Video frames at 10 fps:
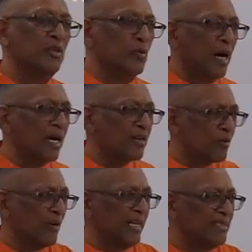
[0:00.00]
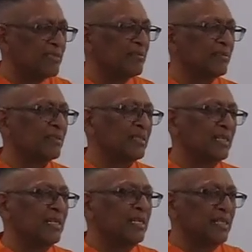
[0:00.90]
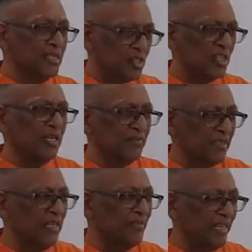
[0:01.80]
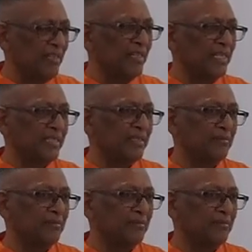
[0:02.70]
You are the Christ, the Son of the living God.